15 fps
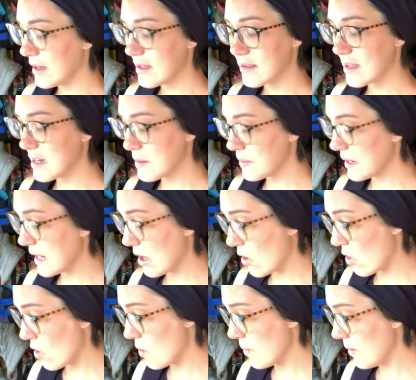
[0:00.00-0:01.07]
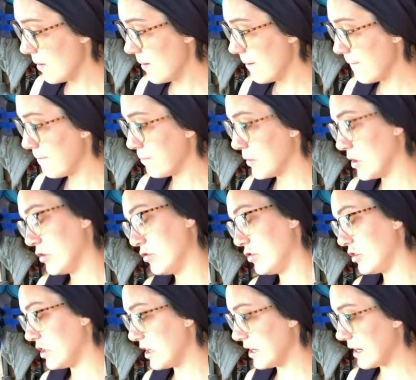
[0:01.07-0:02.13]
Is anybody home?
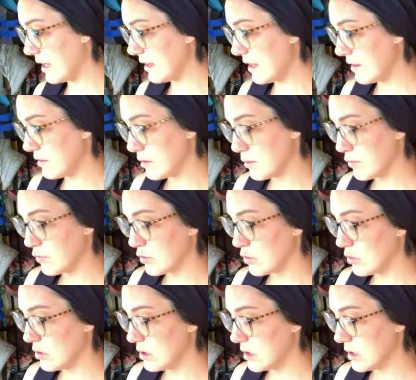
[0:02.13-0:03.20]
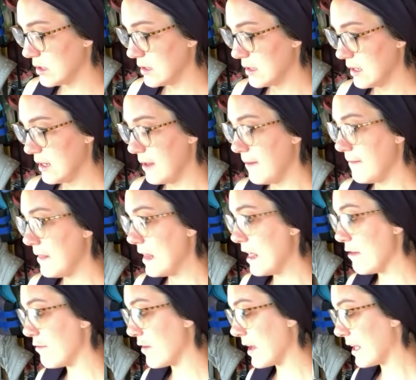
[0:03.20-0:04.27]
Sure, I'll have some food.
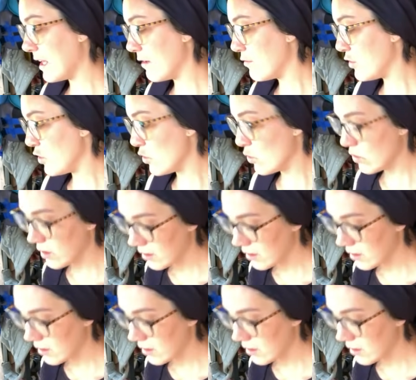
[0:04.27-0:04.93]
If I give you